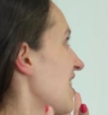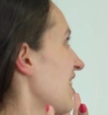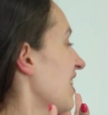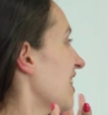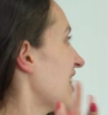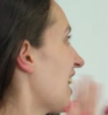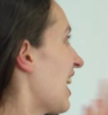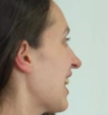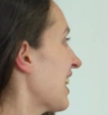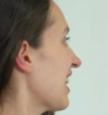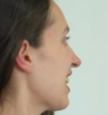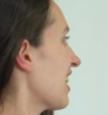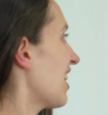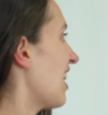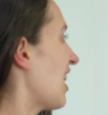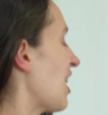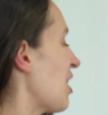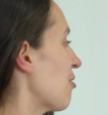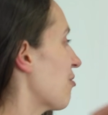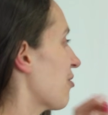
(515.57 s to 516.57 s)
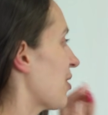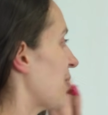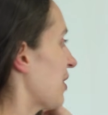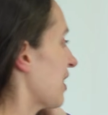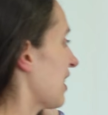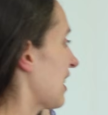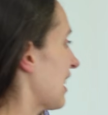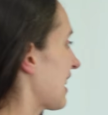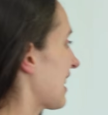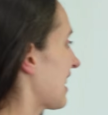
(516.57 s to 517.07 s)
like how from
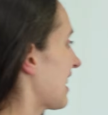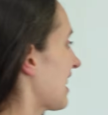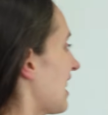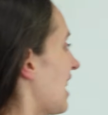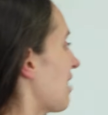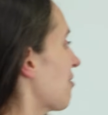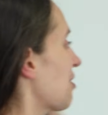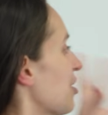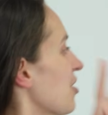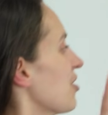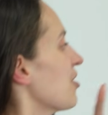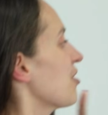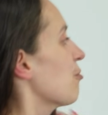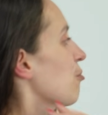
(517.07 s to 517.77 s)
the, like, I was